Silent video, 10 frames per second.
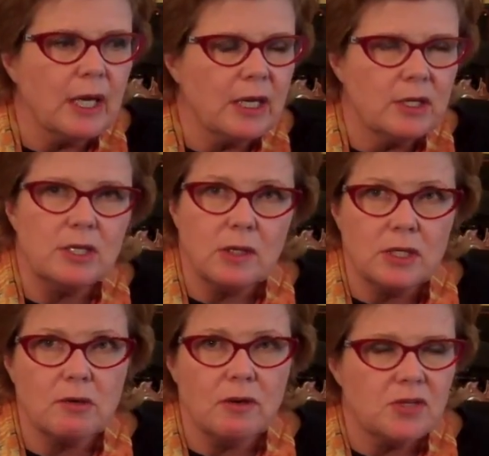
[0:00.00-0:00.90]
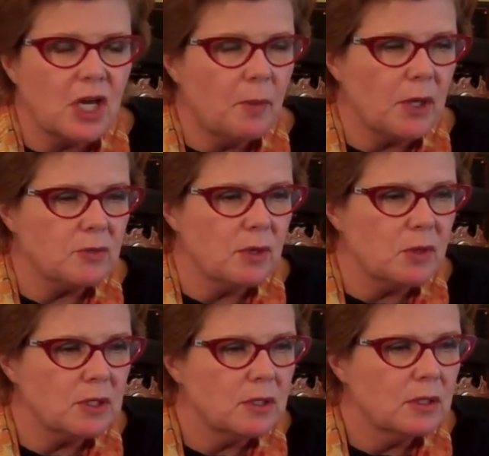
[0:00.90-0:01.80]
related to a history of child
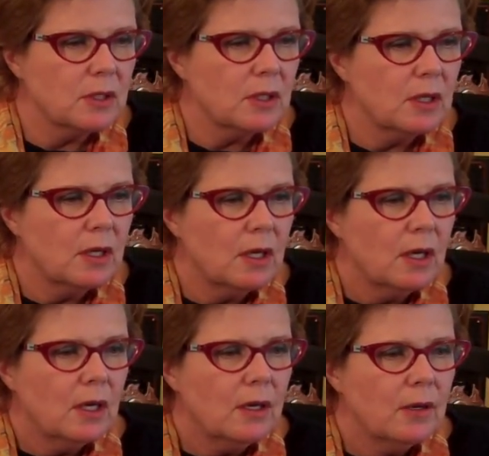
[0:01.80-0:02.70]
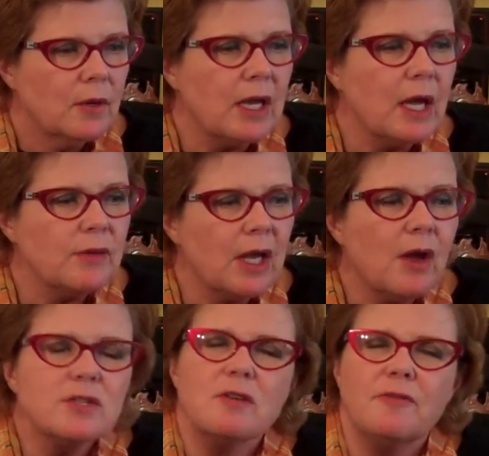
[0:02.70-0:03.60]
maltreatment. Okay, now they
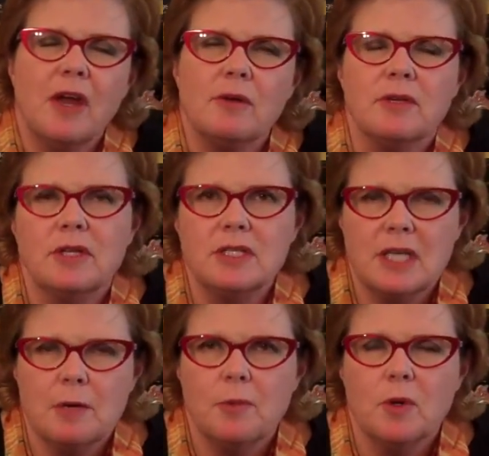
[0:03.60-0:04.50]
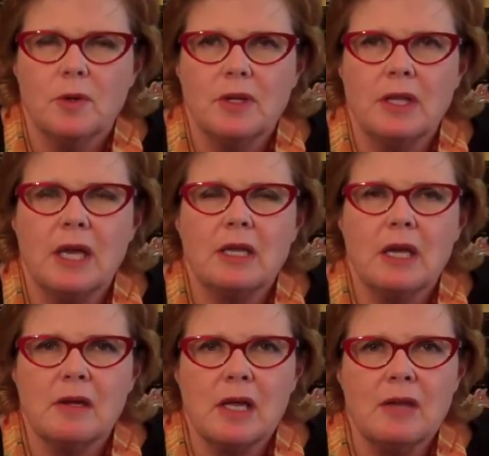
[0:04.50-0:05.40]
also found in this sample that
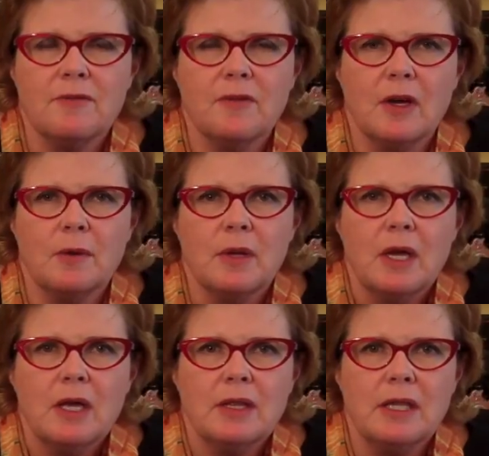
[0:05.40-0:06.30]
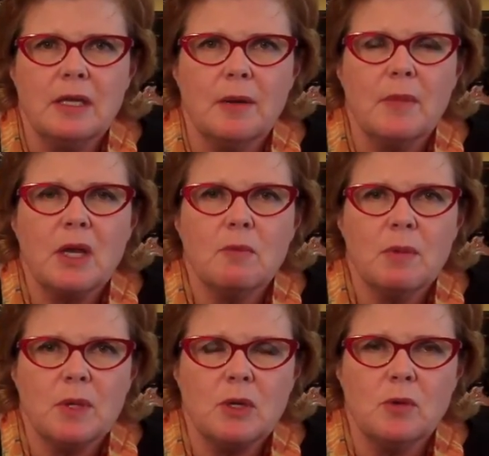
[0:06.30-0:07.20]
if the men and
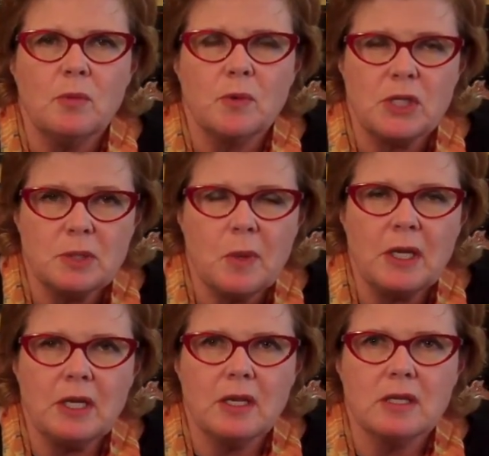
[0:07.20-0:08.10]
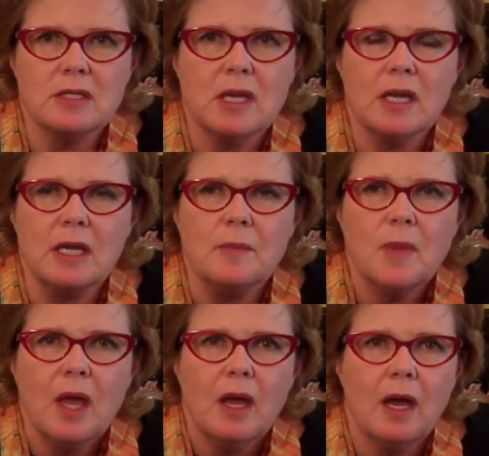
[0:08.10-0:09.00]
women who participated in this study
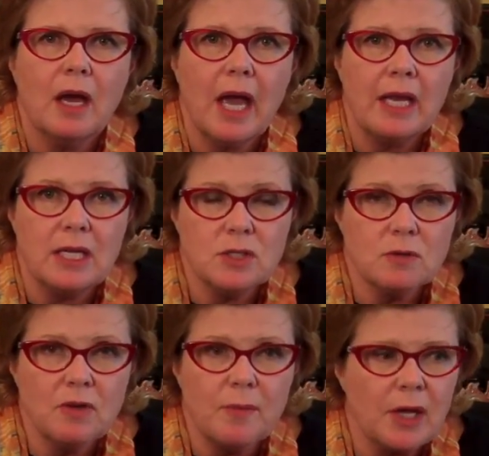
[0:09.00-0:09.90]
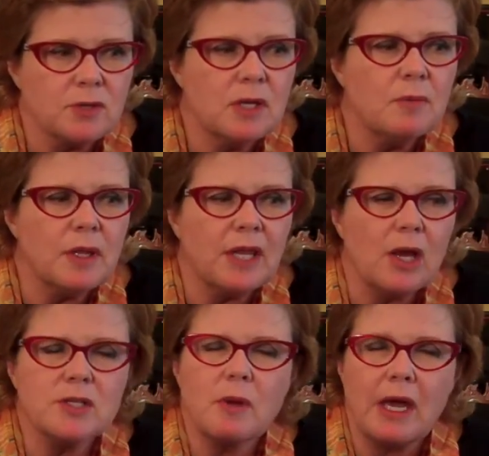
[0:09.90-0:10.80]
had a history of maltreatment, they
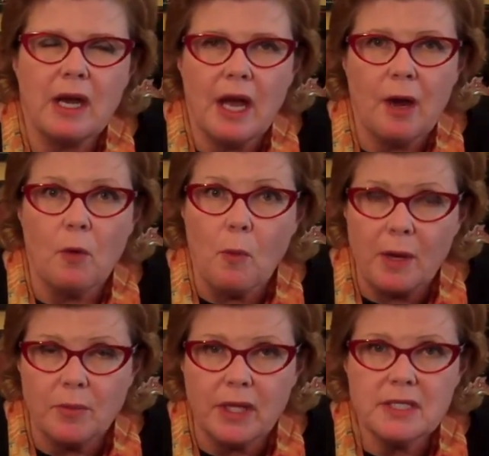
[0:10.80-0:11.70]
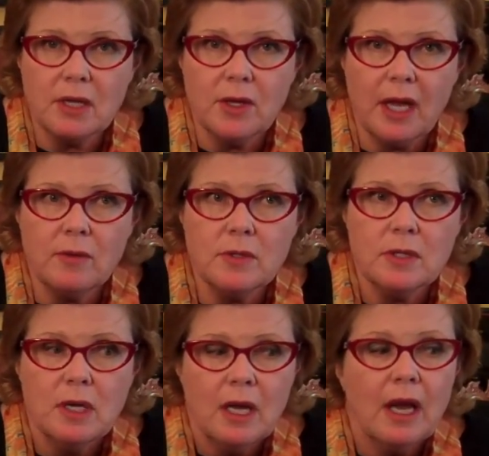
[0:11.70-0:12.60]
also had a higher white blood cell count,
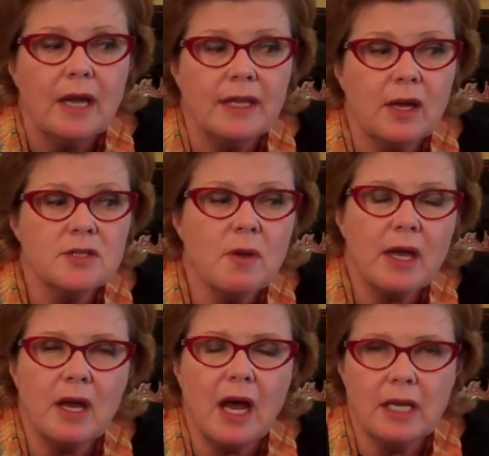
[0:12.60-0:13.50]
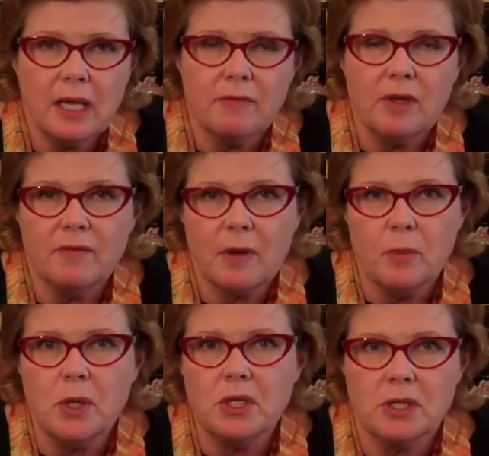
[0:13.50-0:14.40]
and they also had a high level of
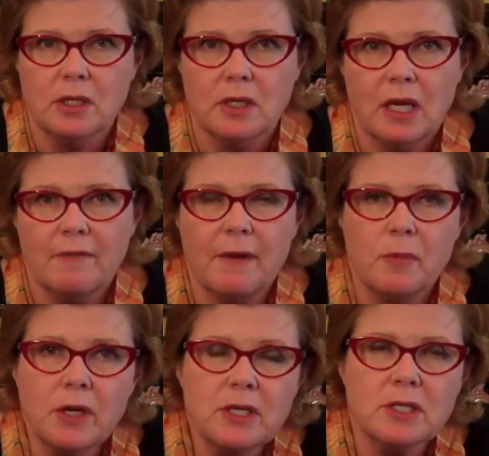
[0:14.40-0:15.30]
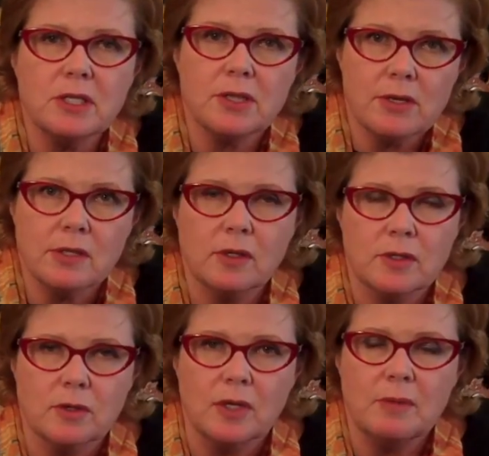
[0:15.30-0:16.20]
fibrinogen. Now, fibrinogen is also
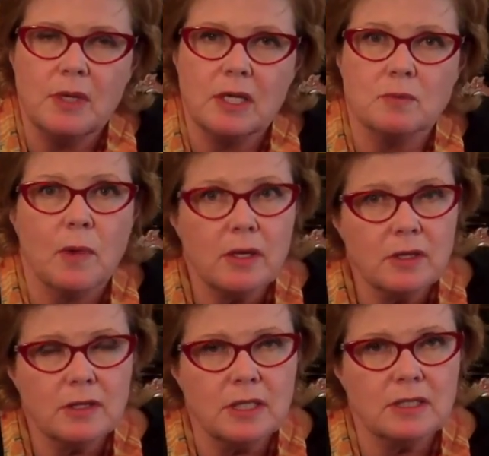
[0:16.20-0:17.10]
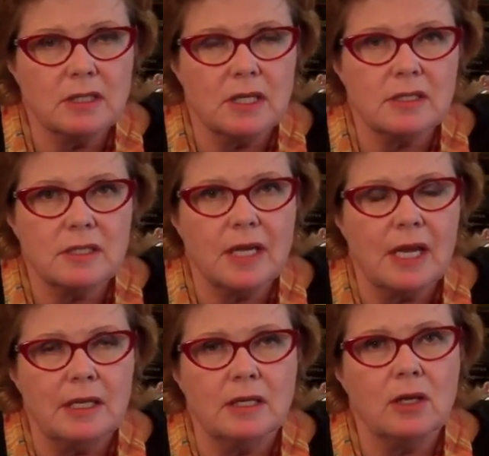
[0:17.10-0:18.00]
concerning because one of the things it does is
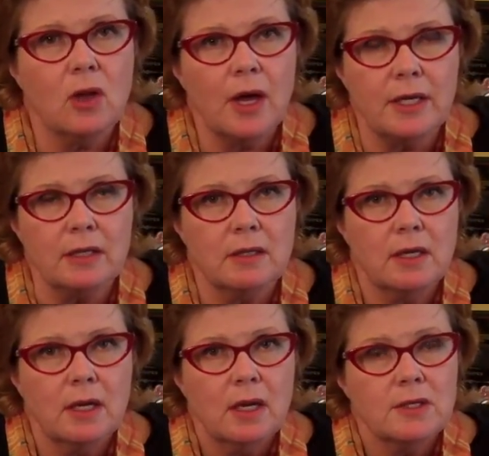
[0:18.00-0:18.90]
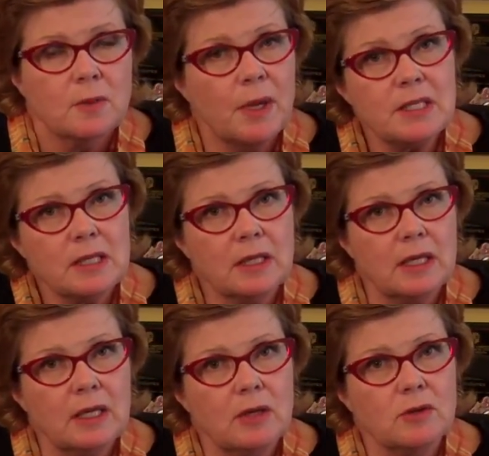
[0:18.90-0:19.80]
aid in clotting. So
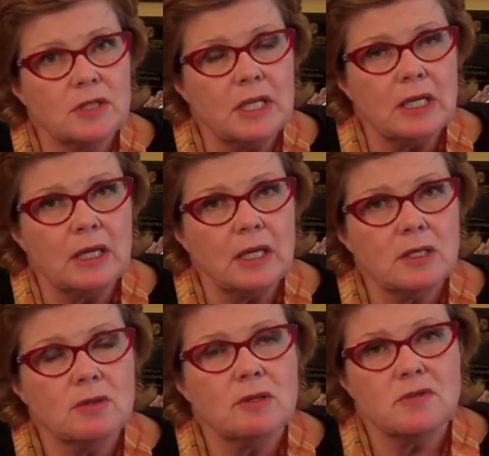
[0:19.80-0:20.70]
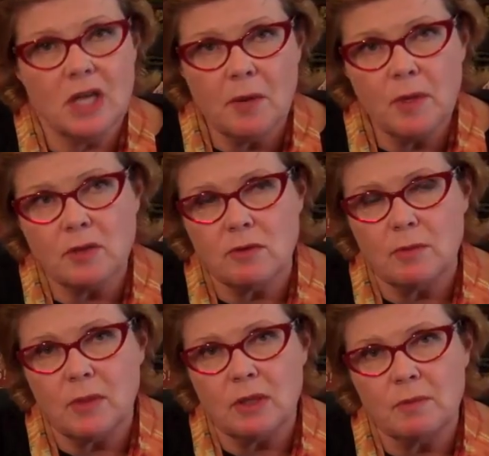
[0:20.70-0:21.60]
basically, you're seeing a history of child
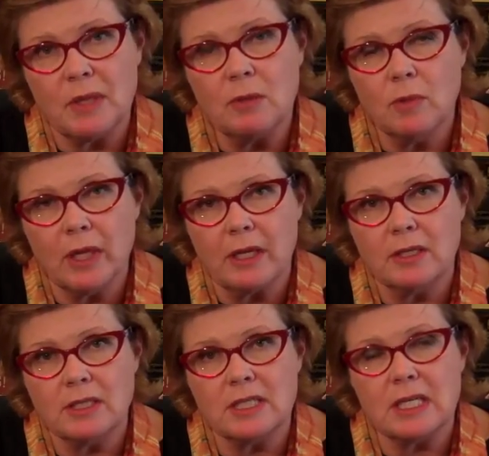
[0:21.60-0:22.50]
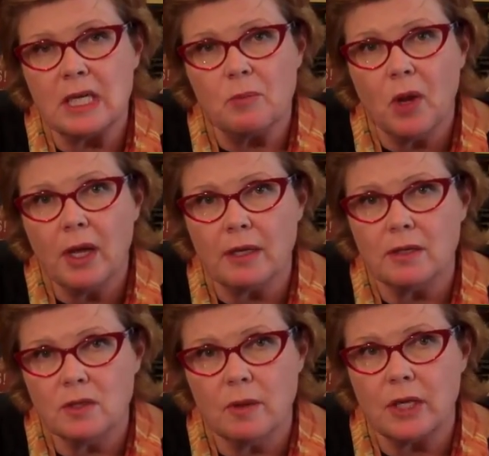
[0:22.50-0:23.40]
maltreatment being related to sticky blood
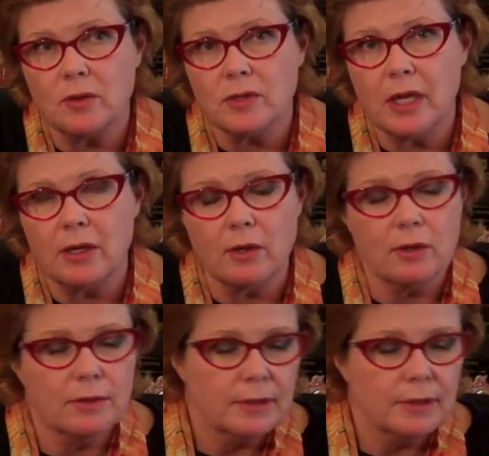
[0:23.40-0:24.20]
20 years later.